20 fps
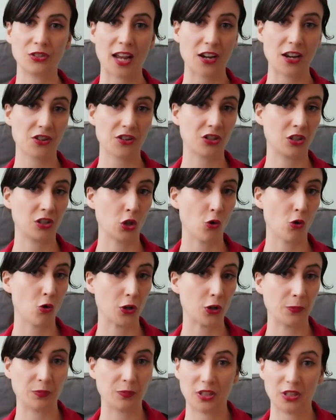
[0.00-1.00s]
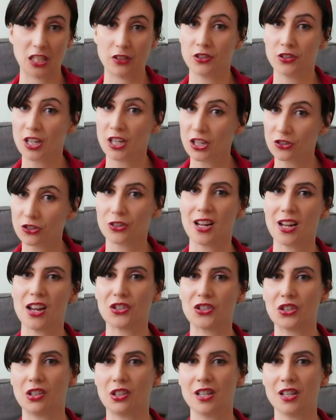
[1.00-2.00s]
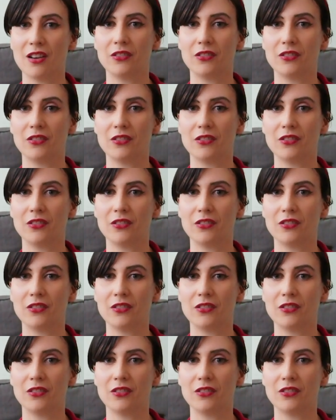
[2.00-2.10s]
national, or even international